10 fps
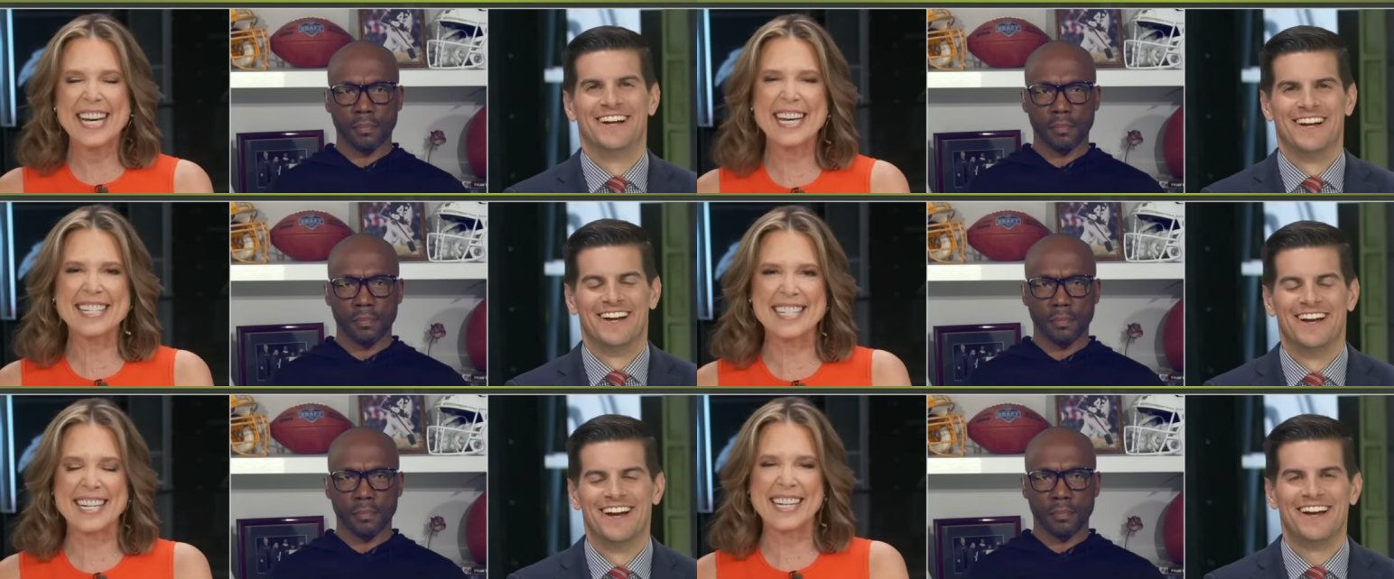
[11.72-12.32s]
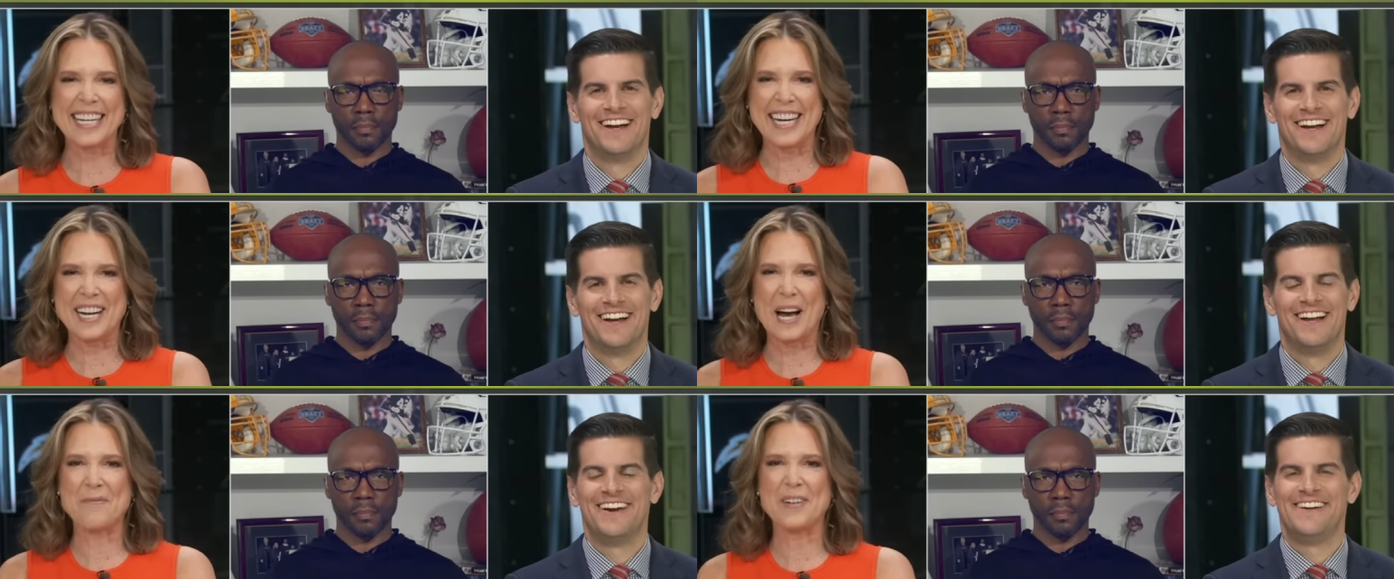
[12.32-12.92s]
Speaker 1: He is in elite
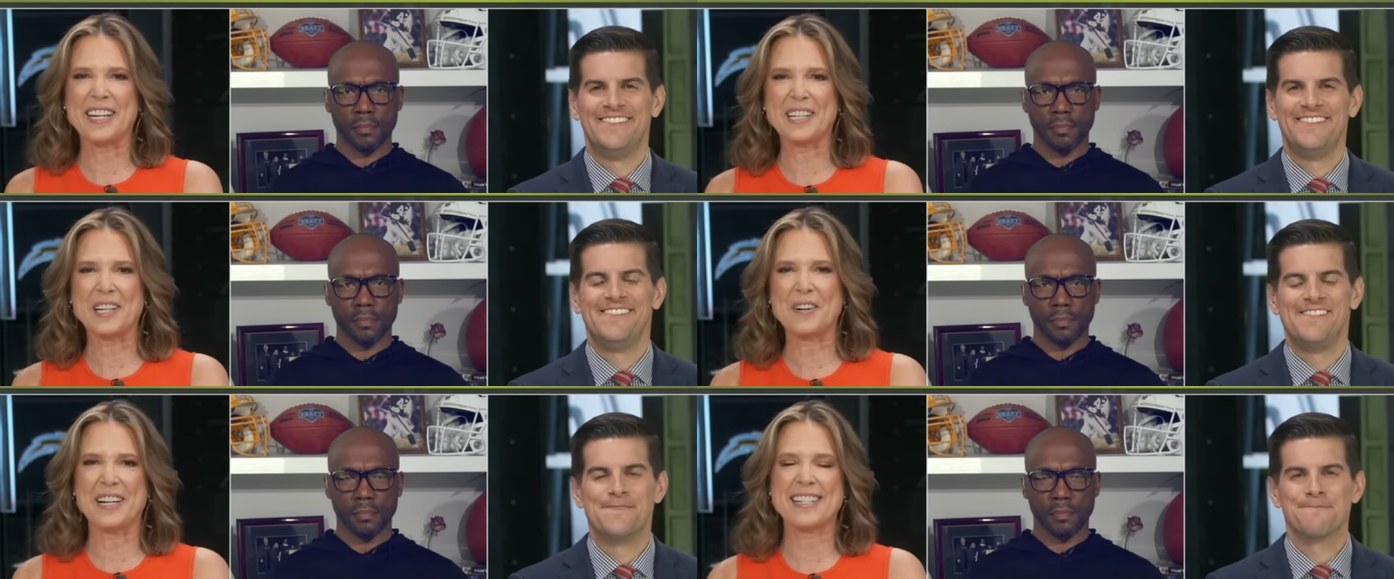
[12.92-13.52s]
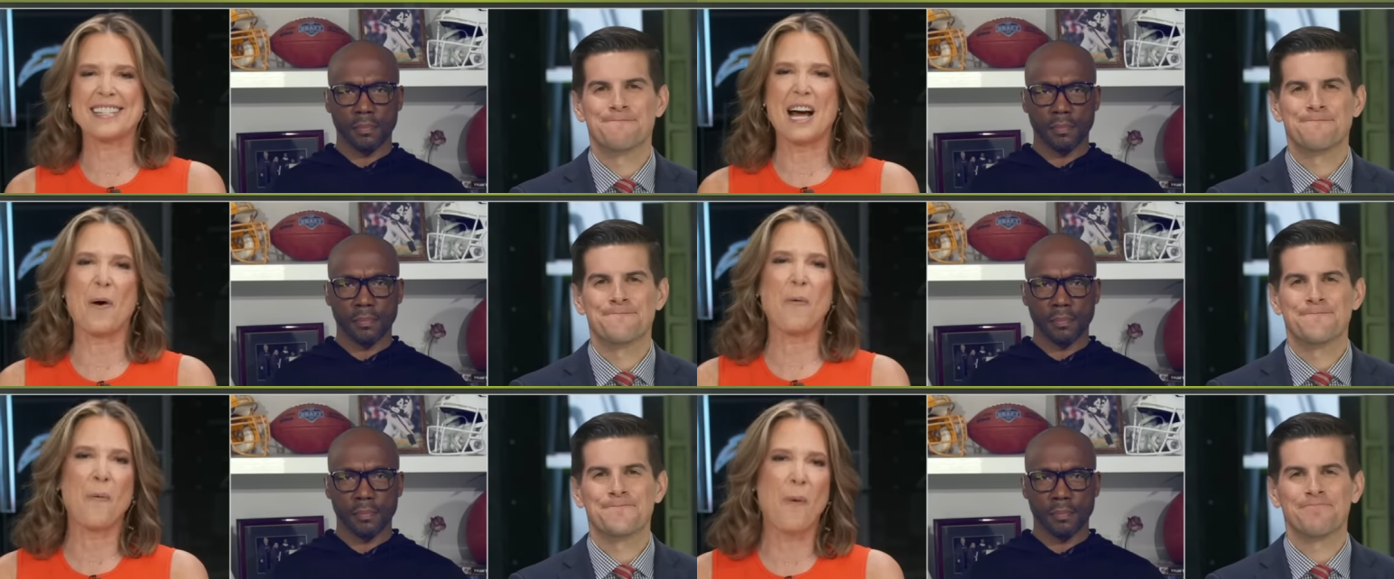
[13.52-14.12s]
company, Lewis.
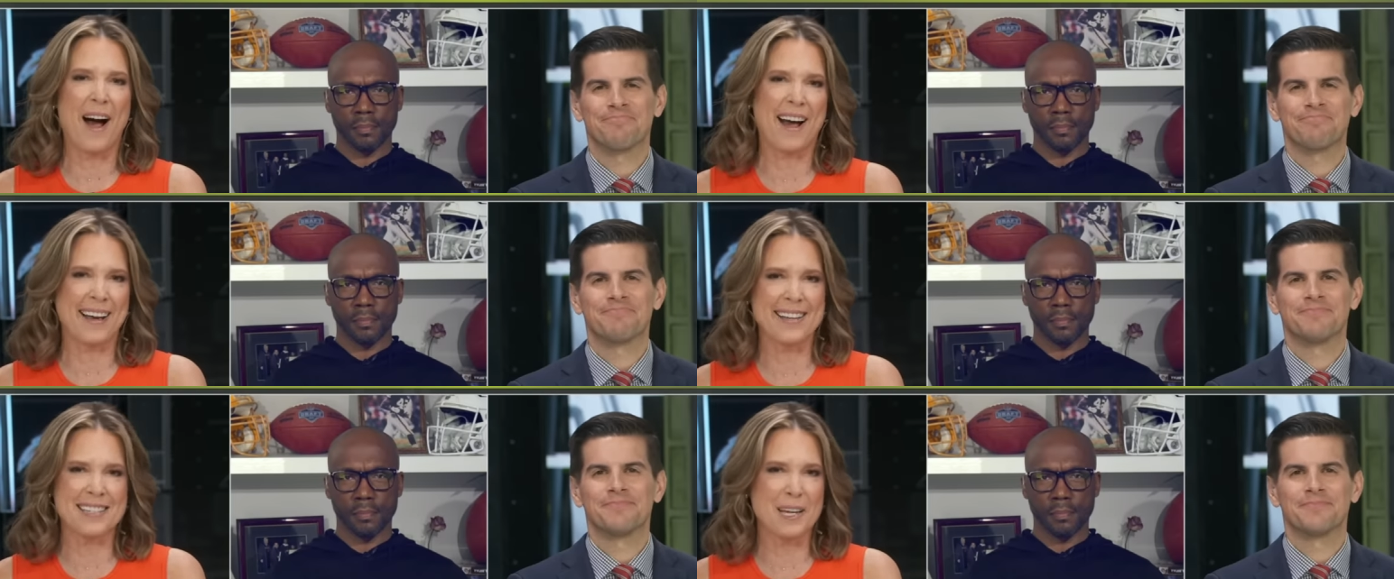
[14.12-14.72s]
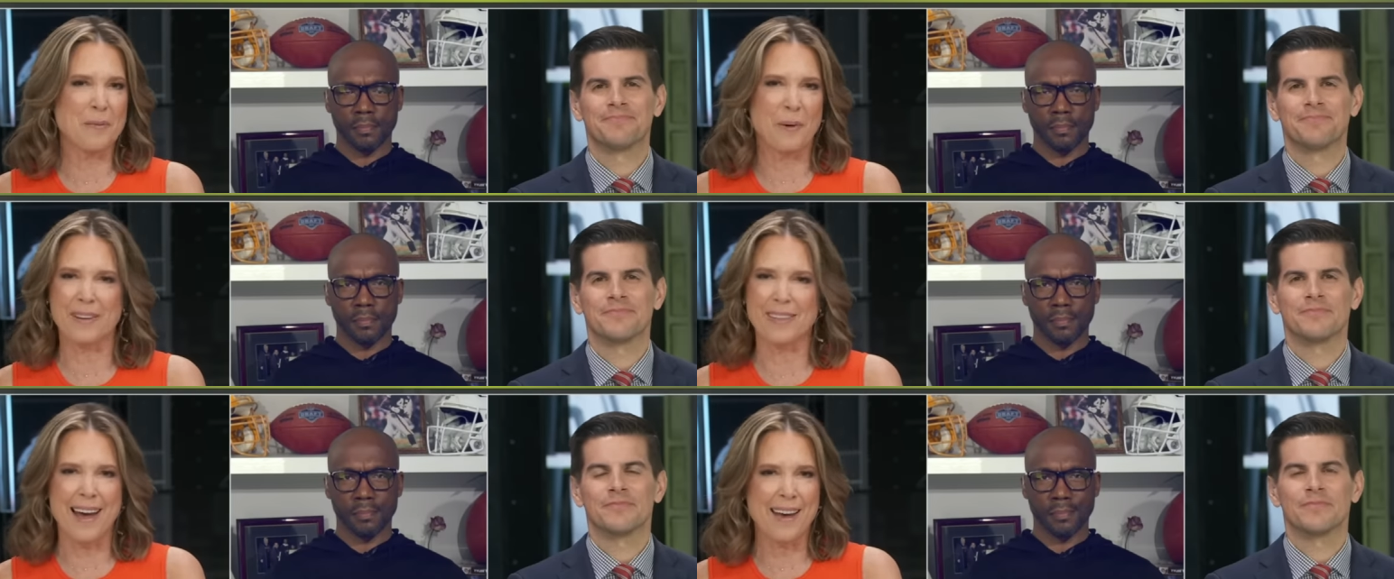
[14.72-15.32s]
Oh, why is he
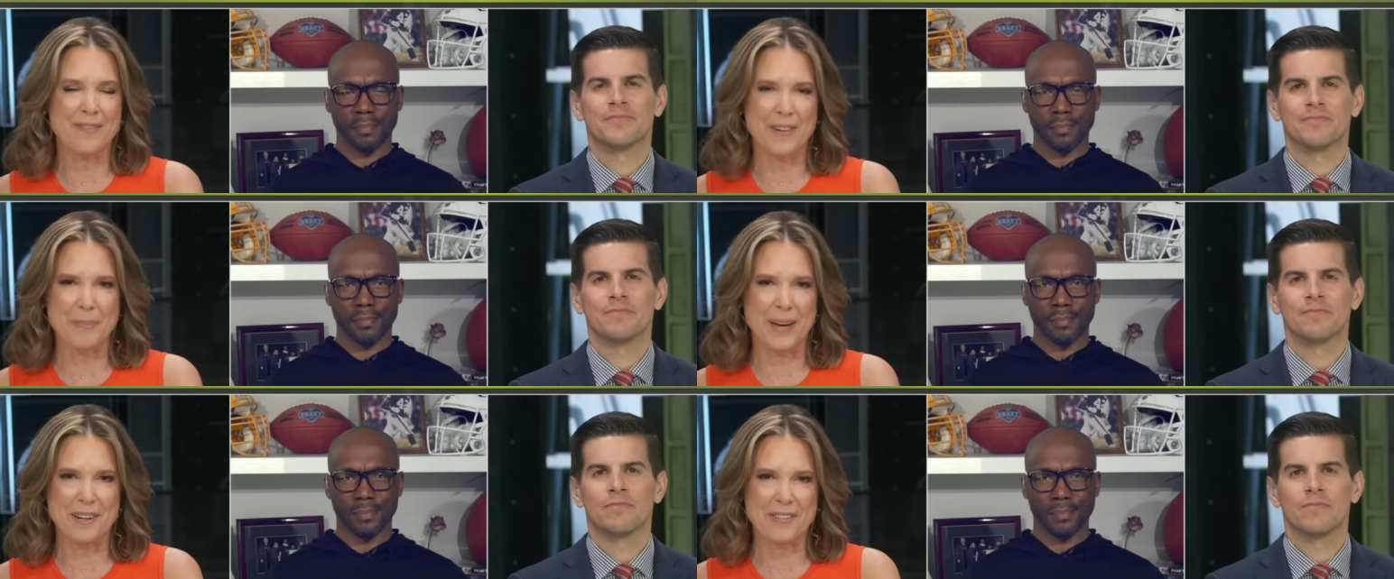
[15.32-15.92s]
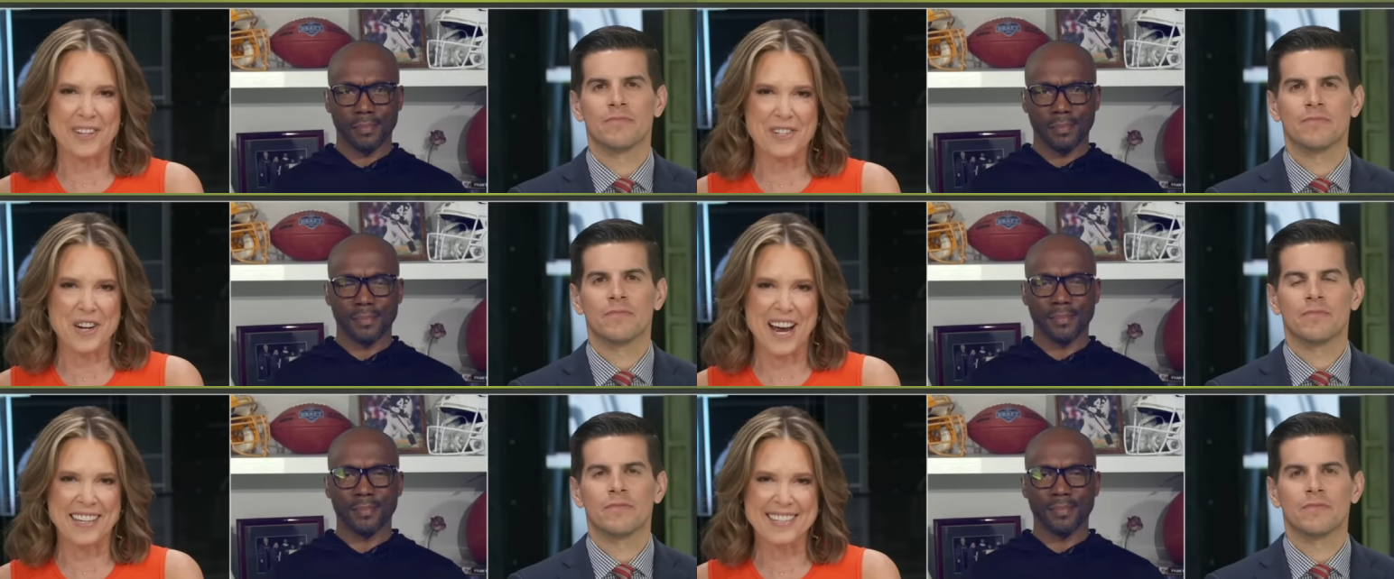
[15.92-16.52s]
worth every penny for the
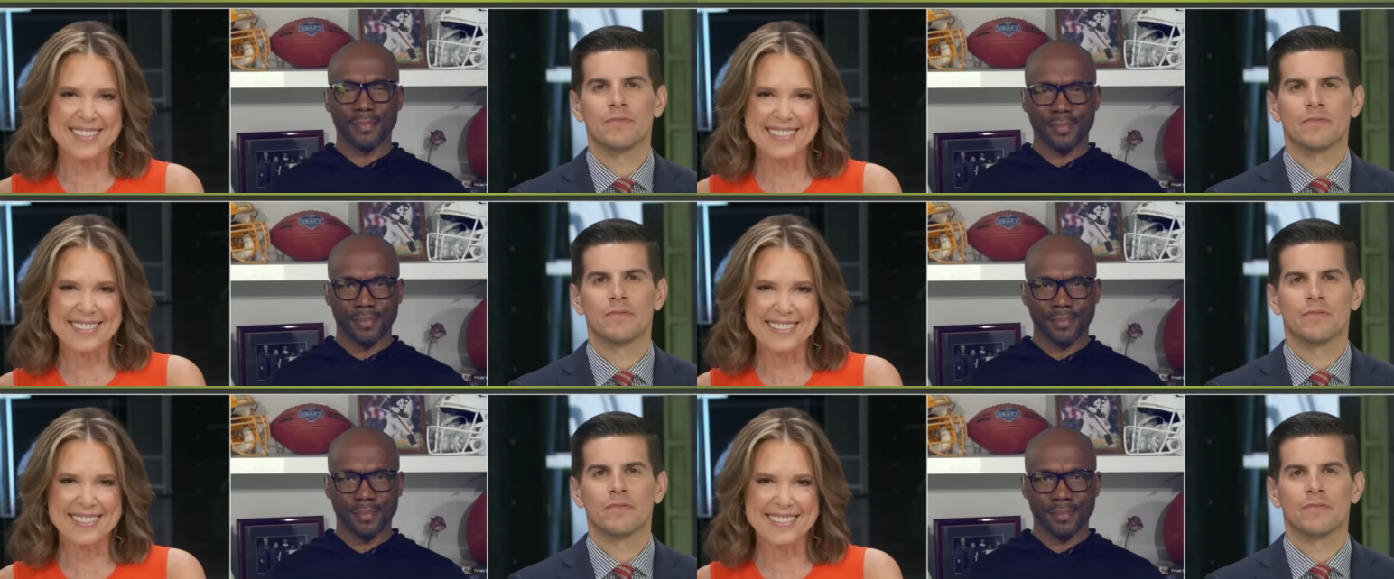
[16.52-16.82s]
Jags?